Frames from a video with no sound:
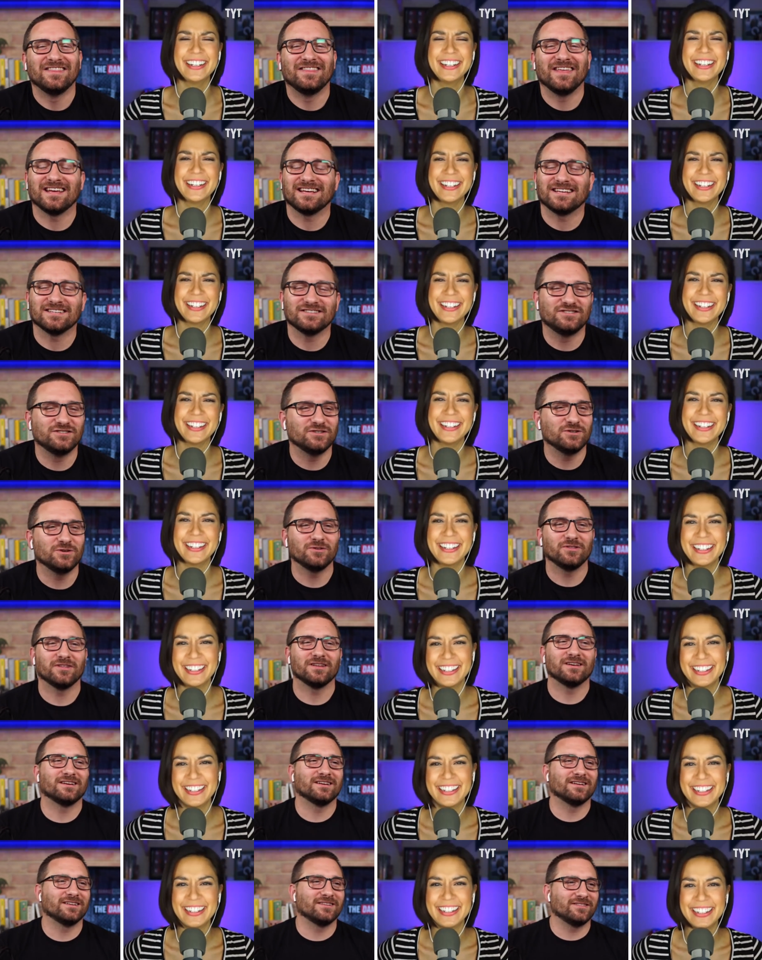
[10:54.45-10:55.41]
Speaker 1: they could do
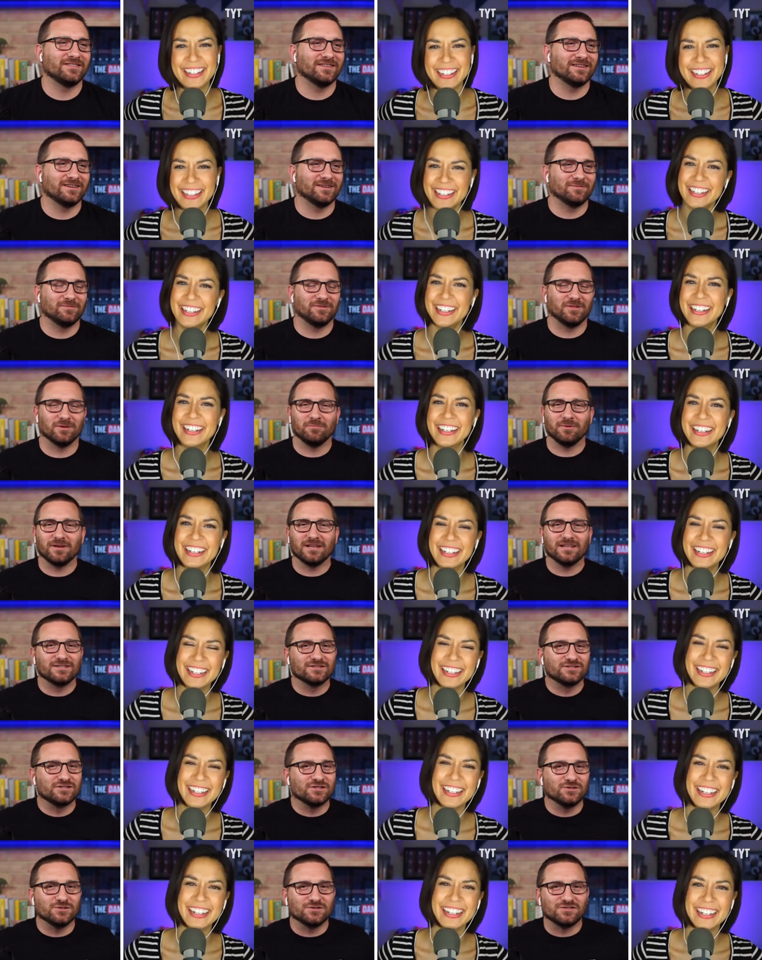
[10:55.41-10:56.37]
the, the, the
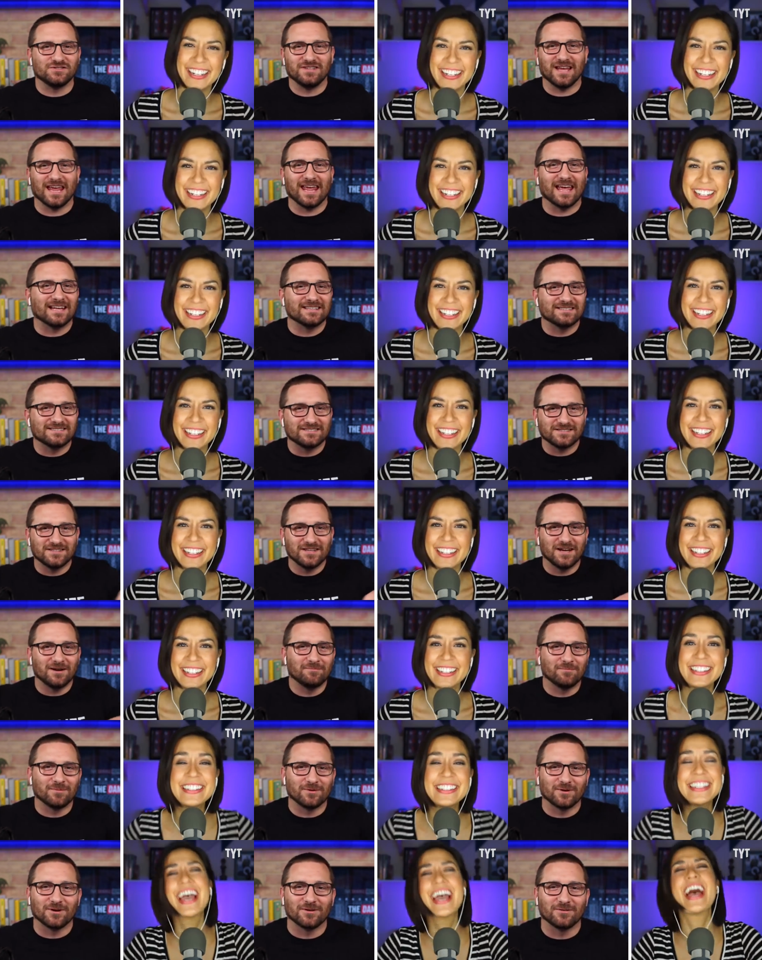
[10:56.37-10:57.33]
Beetlejuice dance
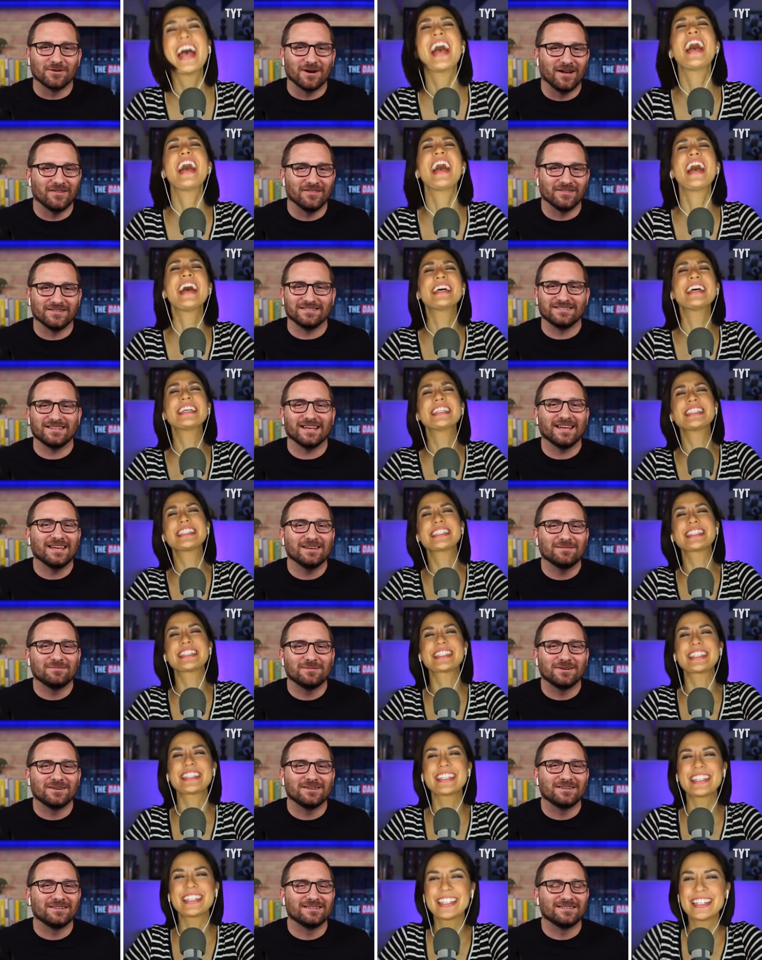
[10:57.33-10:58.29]
number yes. around the
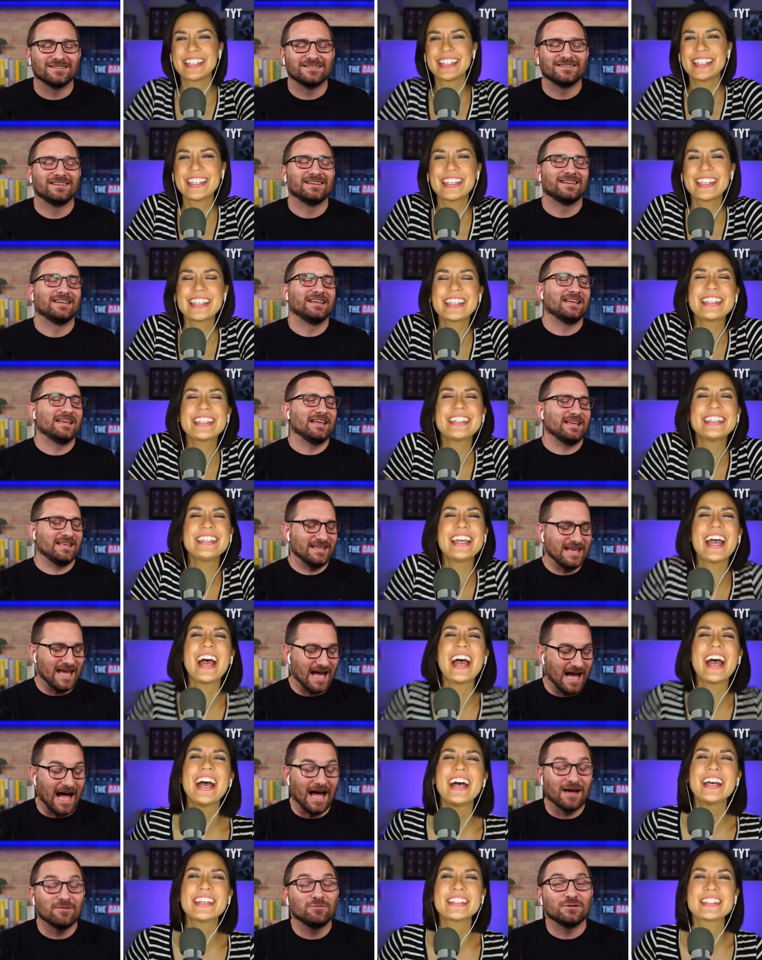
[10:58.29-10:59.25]
table.
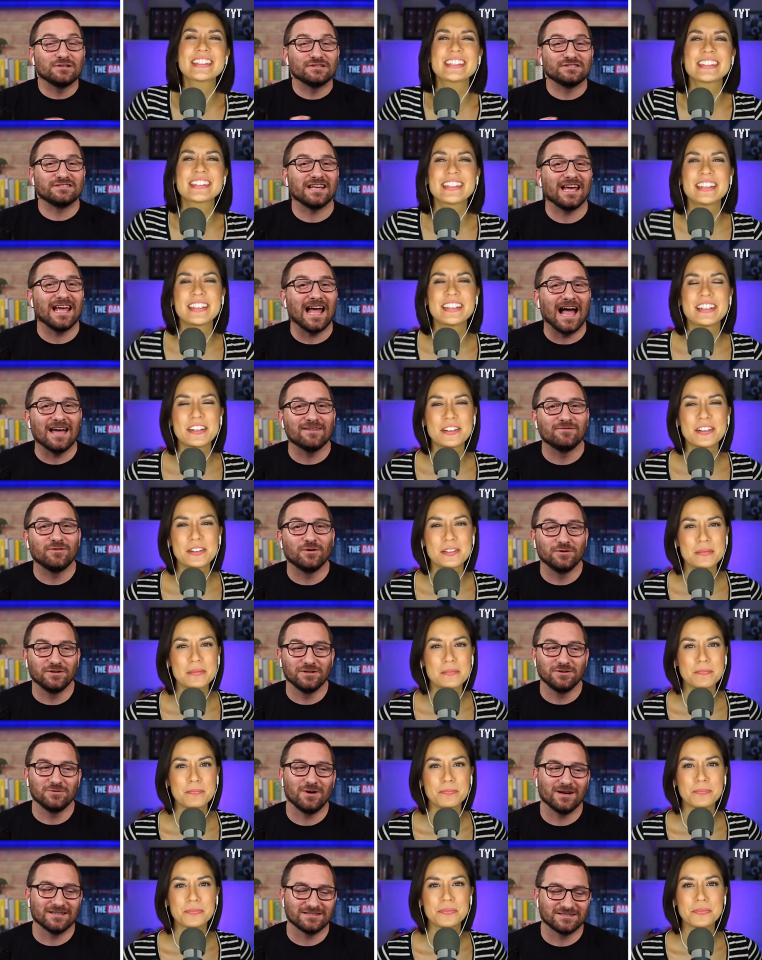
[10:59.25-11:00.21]
Yeah, yes. I will say I've
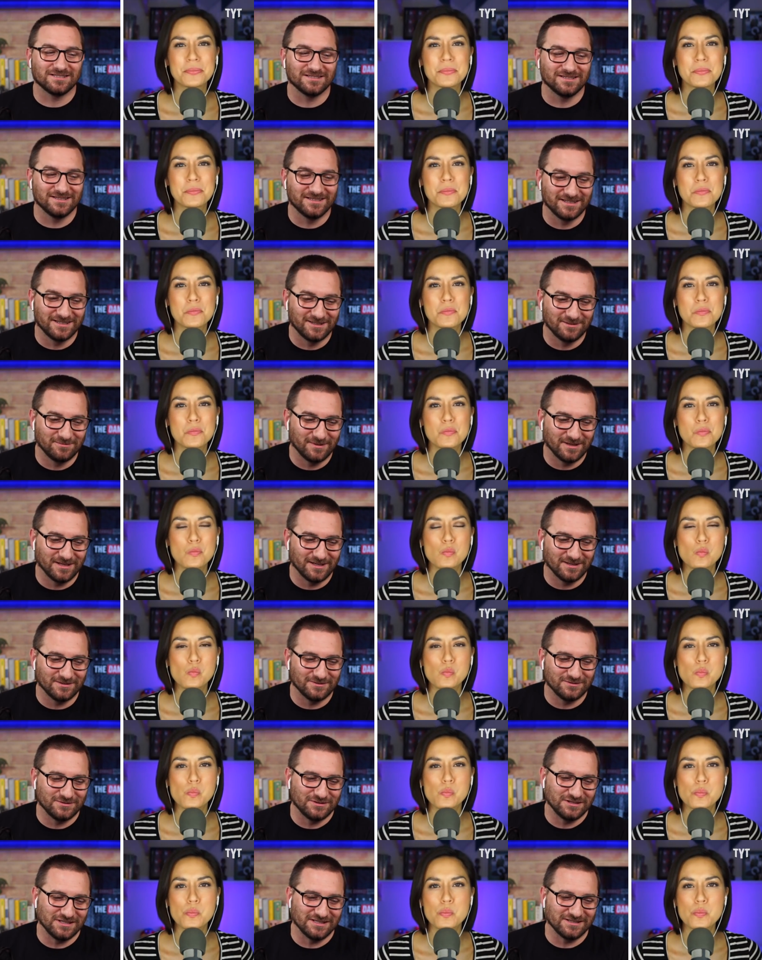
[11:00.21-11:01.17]
only watched a little bit
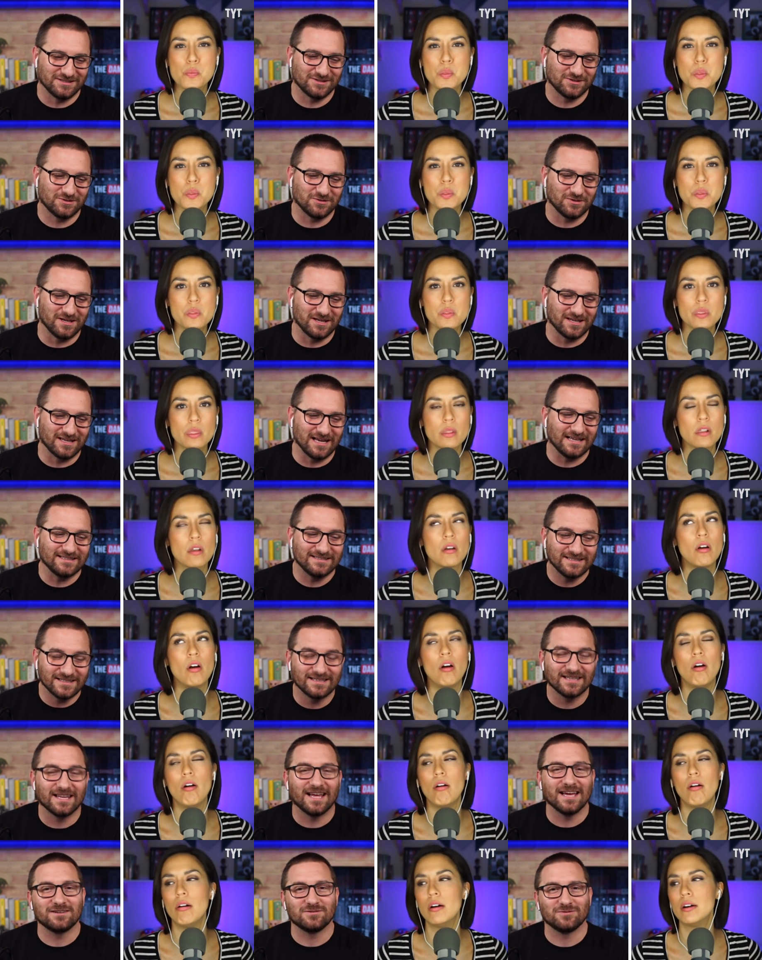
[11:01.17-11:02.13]
of Schitt's Creek. I
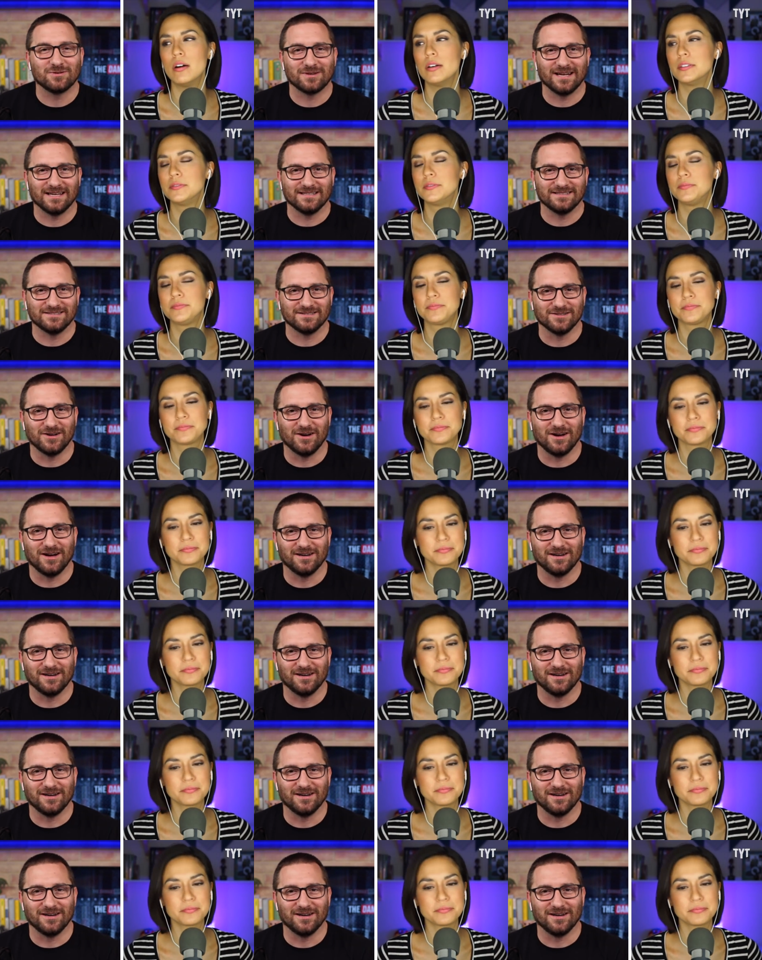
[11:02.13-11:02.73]
did like oh. what I saw,